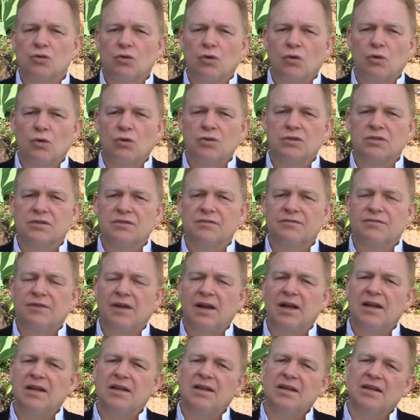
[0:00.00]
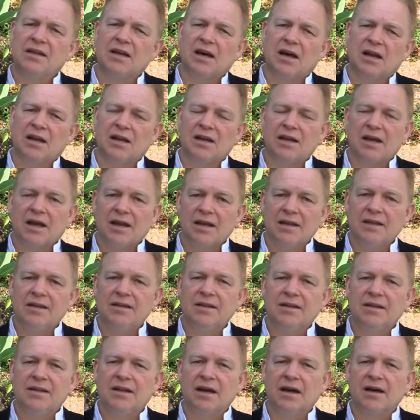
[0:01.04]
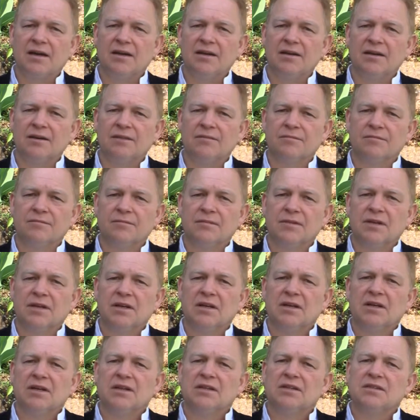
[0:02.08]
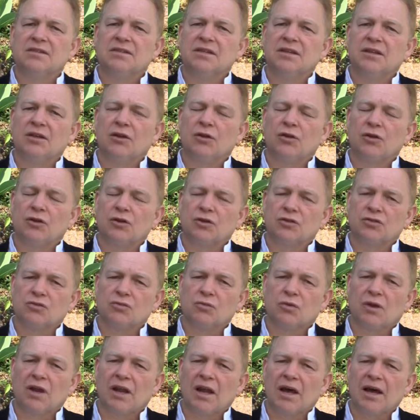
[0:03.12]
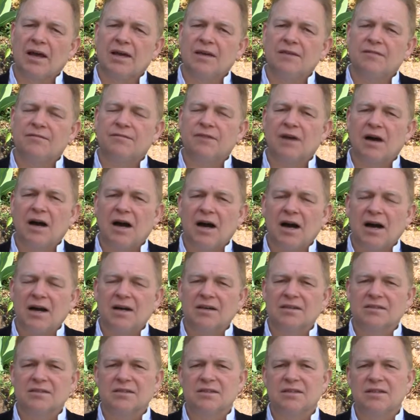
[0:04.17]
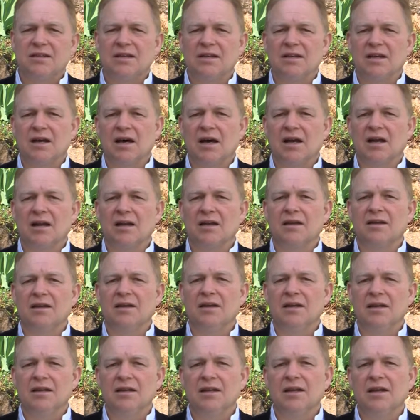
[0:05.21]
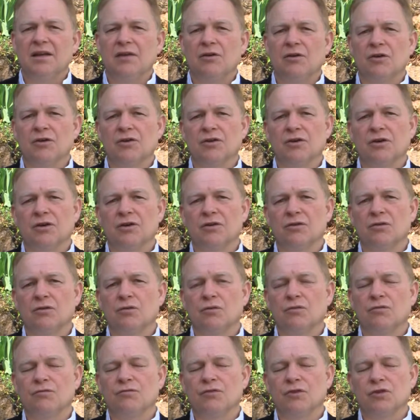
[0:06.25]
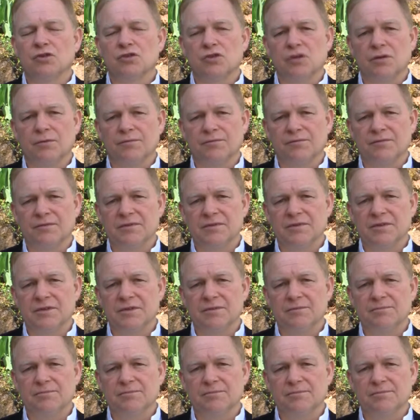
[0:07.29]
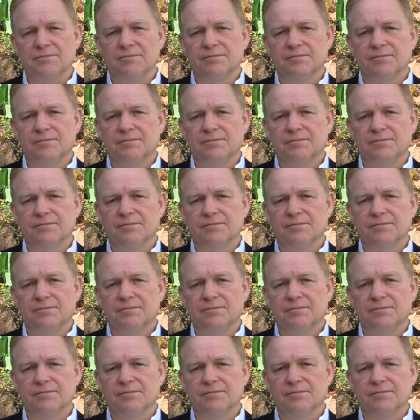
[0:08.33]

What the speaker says: are too big, the needles fall into the gutter. If the holes are too small, needles, small leaves, moss and dirt clog them.